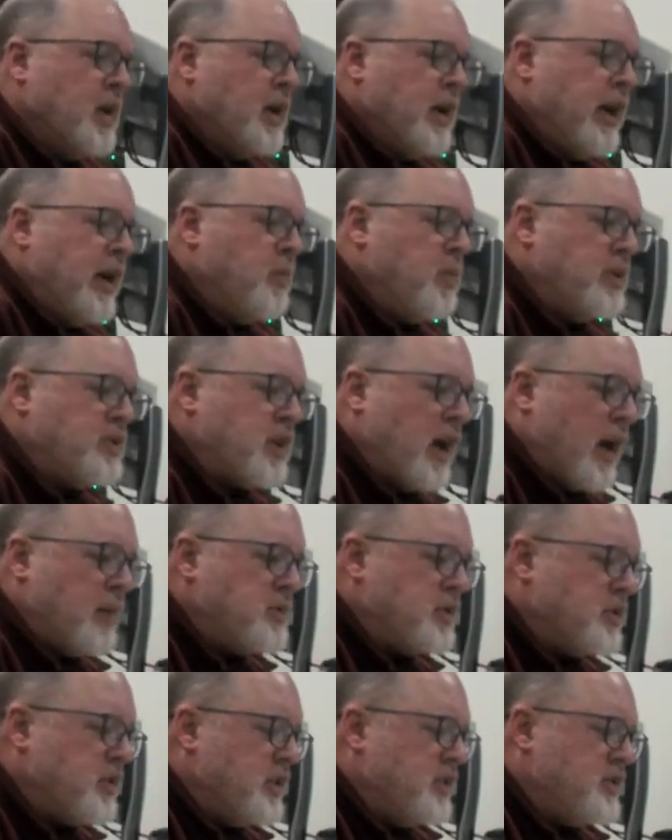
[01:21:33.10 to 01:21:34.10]
in which
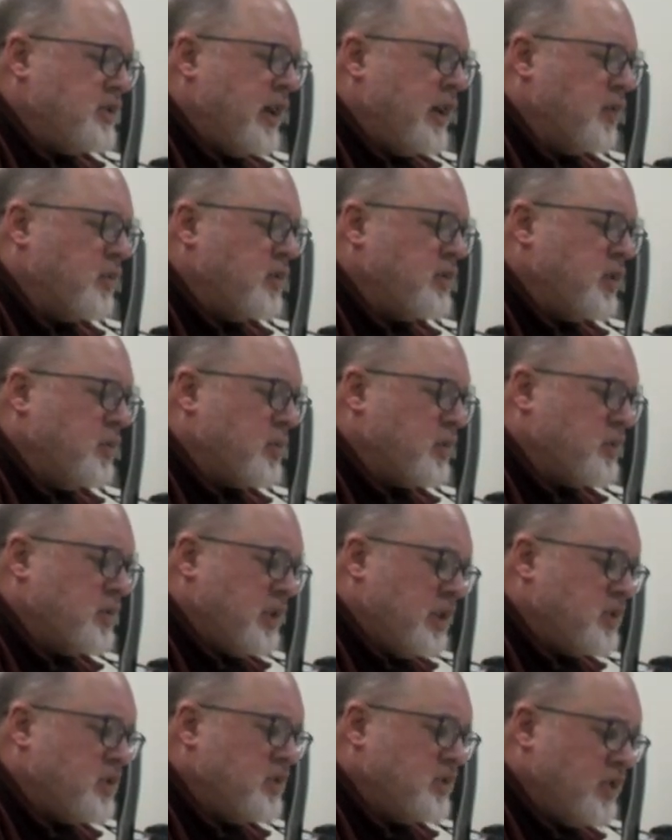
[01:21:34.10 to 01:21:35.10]
objects in a state of reciprocal
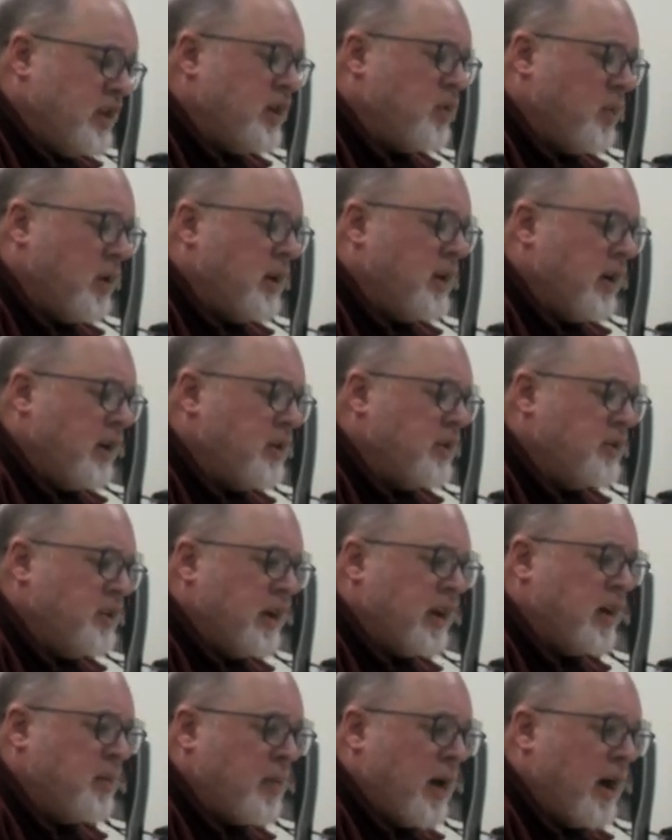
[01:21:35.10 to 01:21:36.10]
tension seek one another and
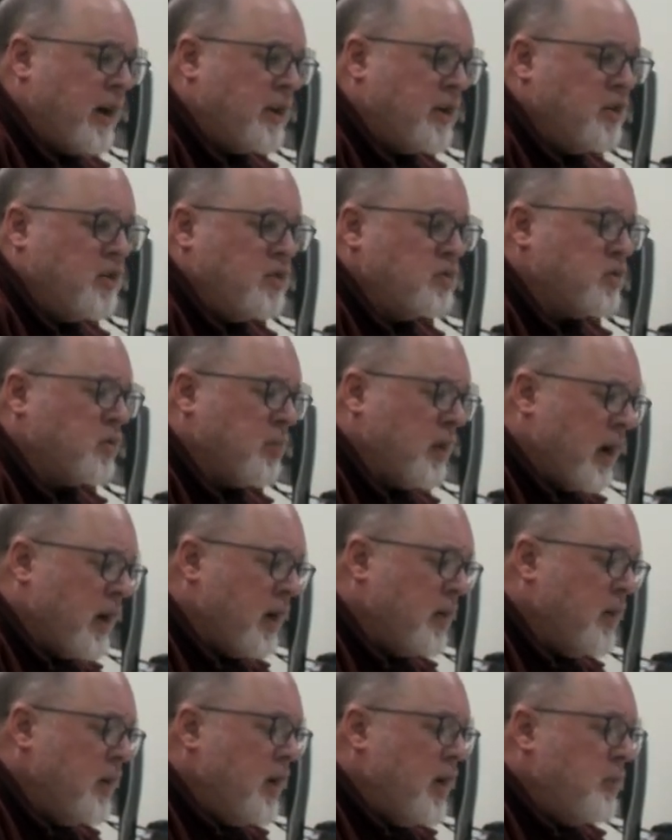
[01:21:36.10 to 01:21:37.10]
then combine in a neutral
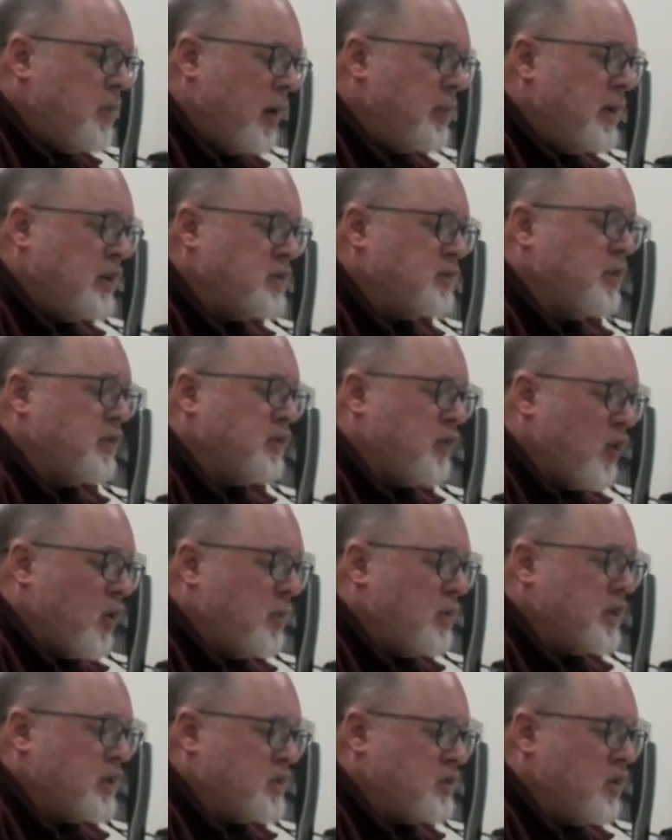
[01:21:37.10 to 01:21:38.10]
product by means of a
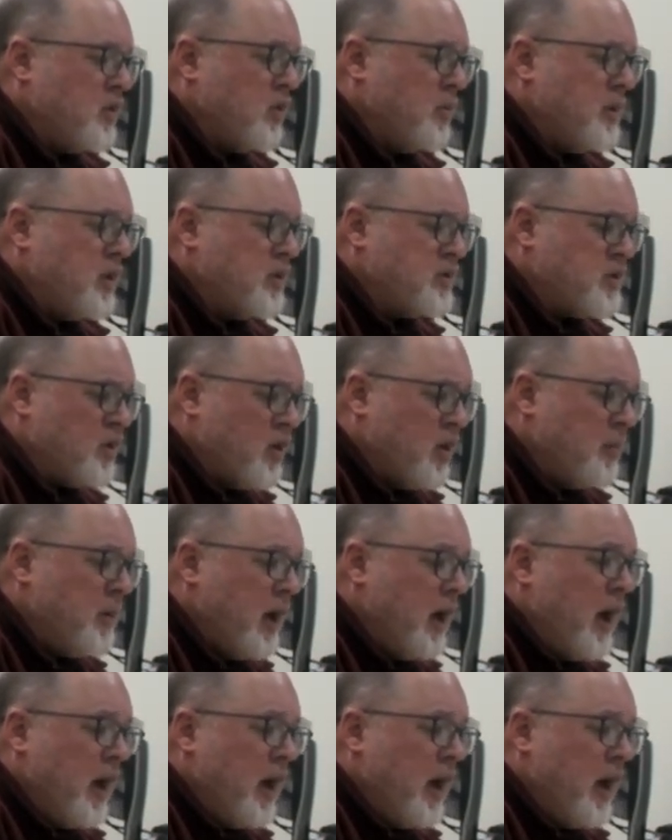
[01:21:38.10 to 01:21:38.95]
formal and external middle term.